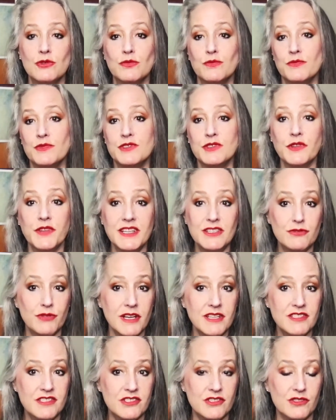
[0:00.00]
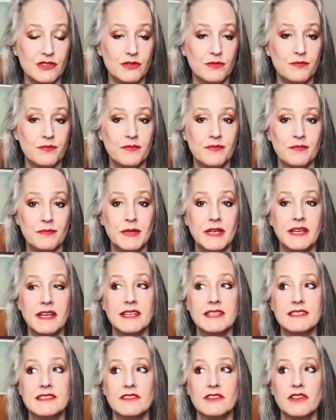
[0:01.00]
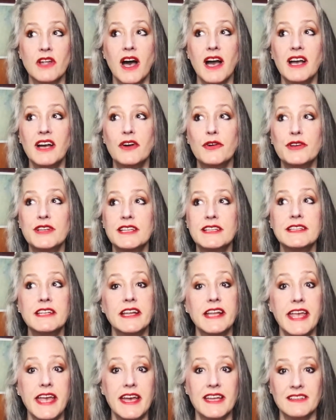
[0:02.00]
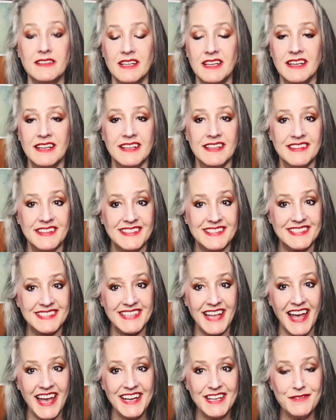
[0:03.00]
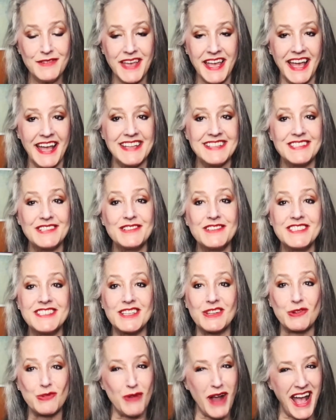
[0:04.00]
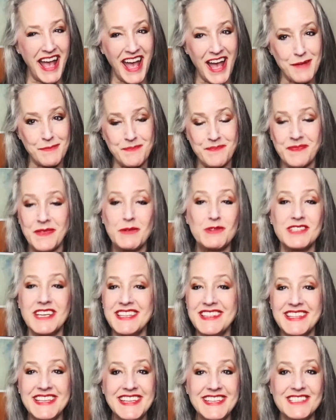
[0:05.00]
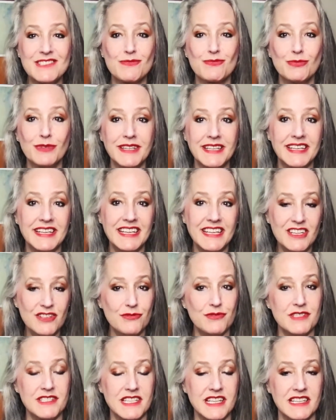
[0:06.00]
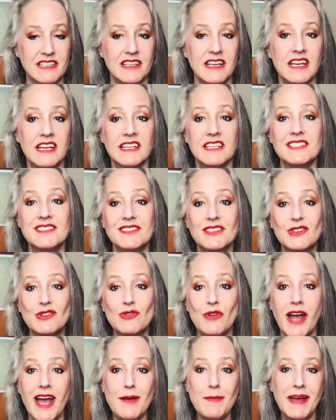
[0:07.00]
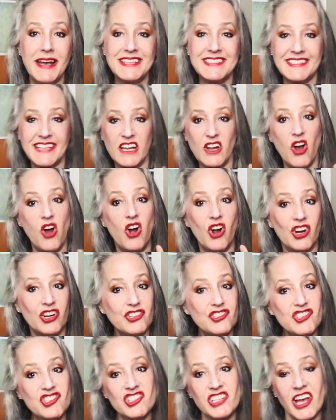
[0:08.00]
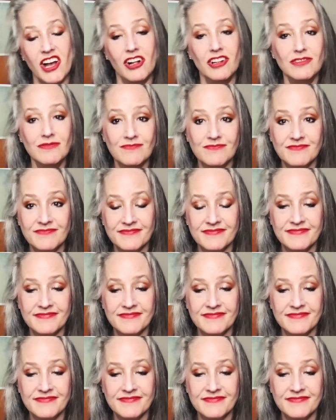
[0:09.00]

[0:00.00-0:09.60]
so they trust you, because they're not going. And again, the sign of Cancer is the crab, which I think is really interesting, because the crab has that hard shell,